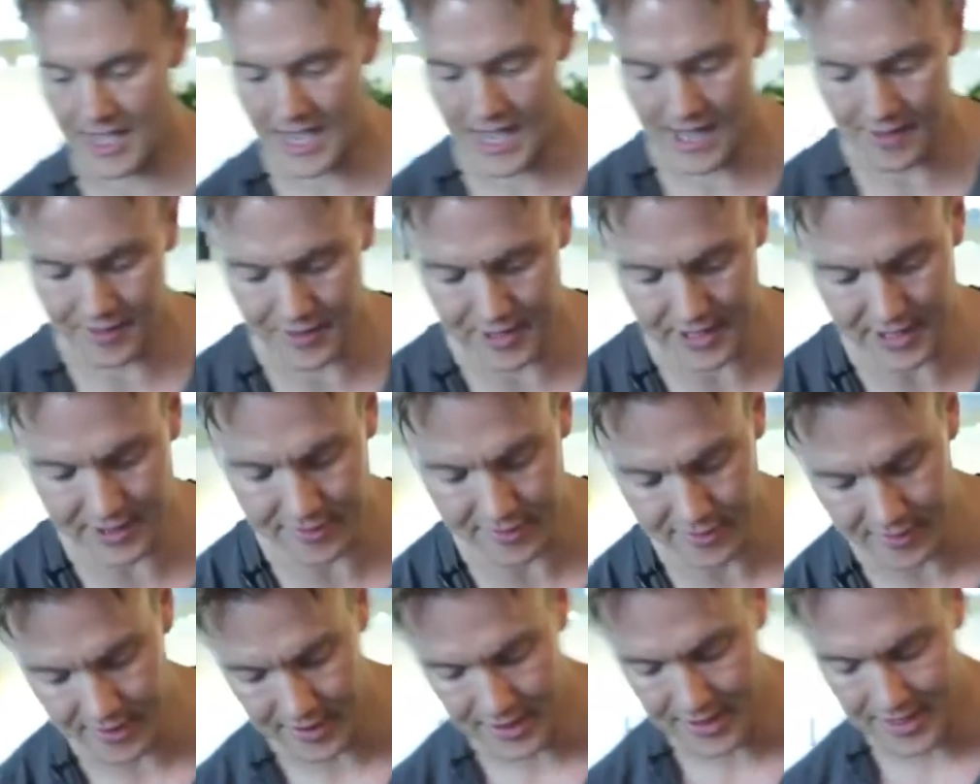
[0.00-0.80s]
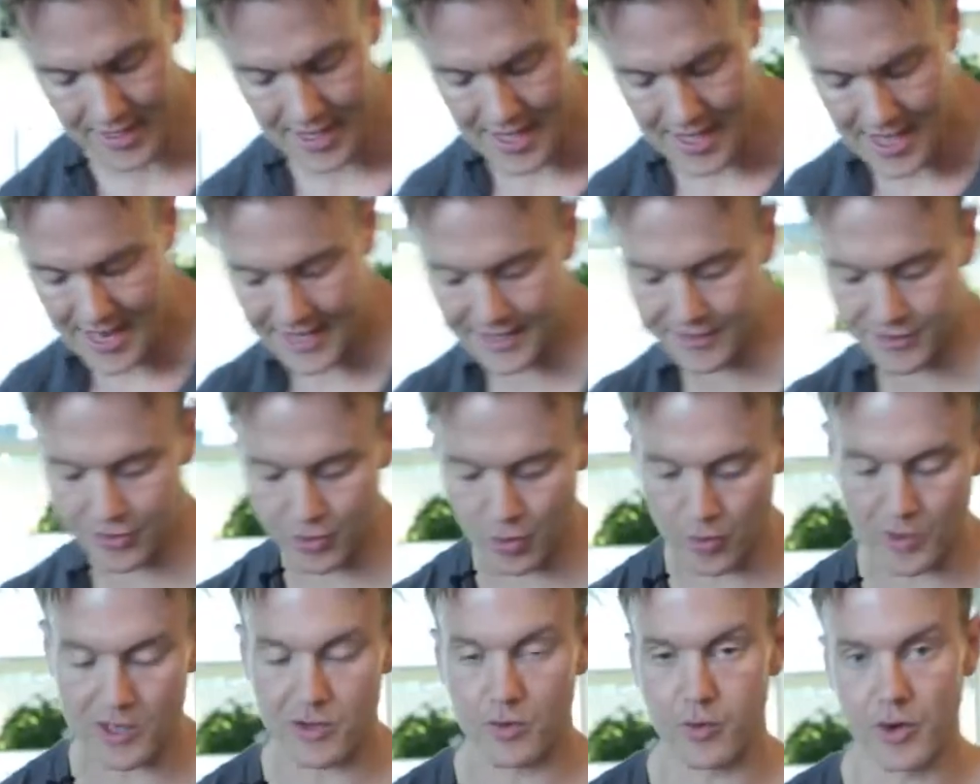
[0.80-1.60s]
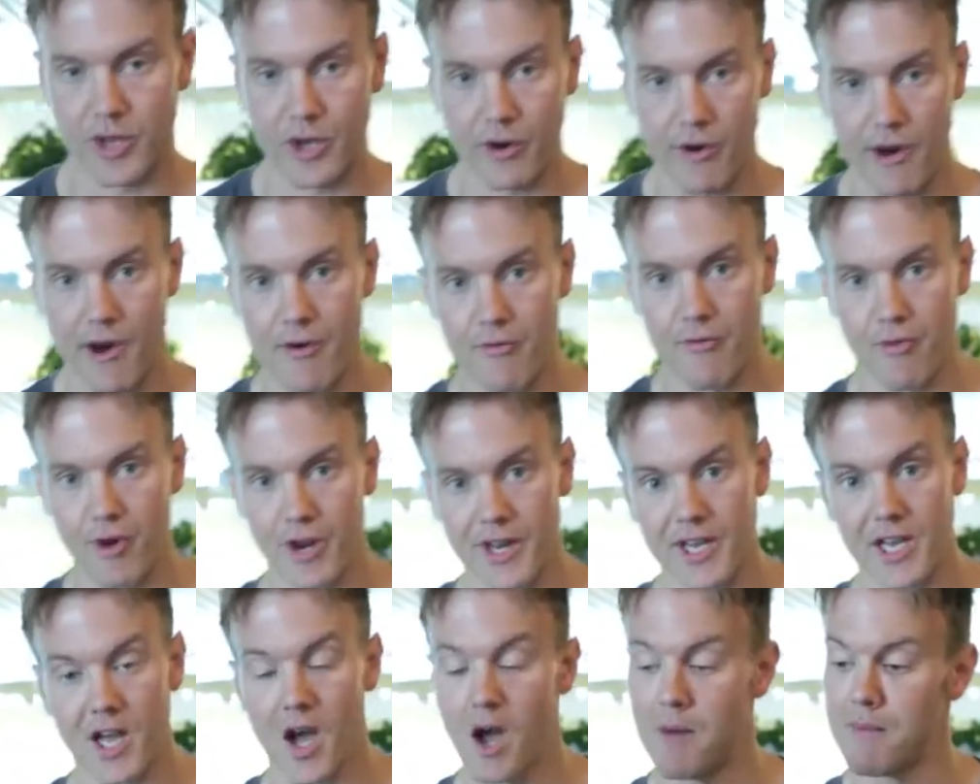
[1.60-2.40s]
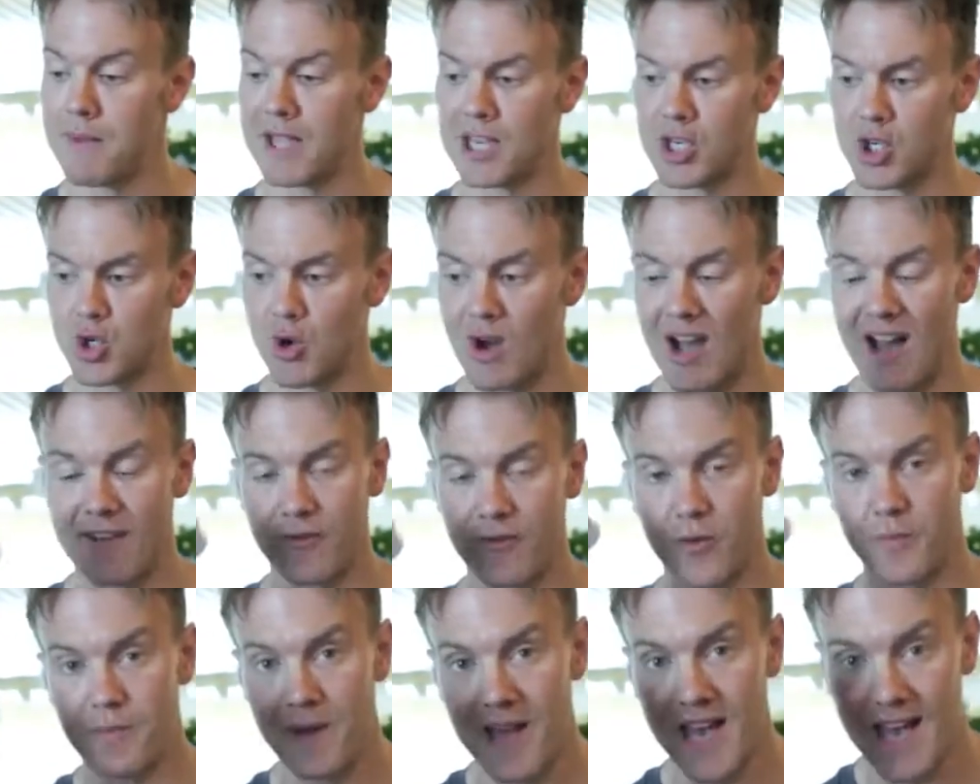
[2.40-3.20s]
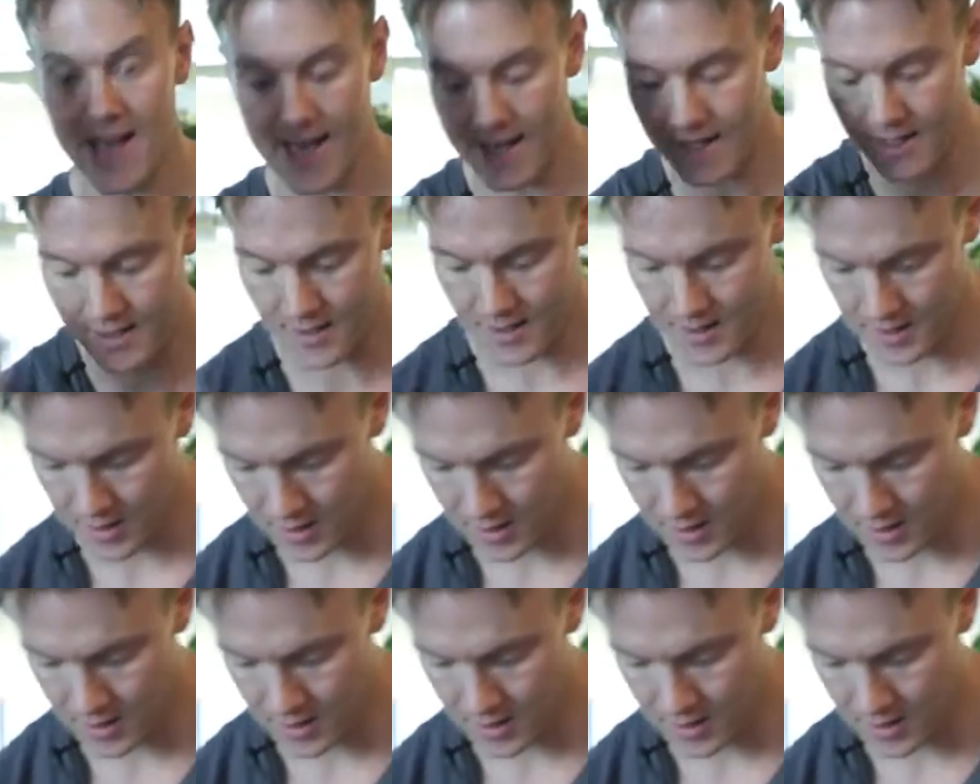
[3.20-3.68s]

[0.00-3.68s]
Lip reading: and the knees. And as always, when I go out running, I make sure I have a pair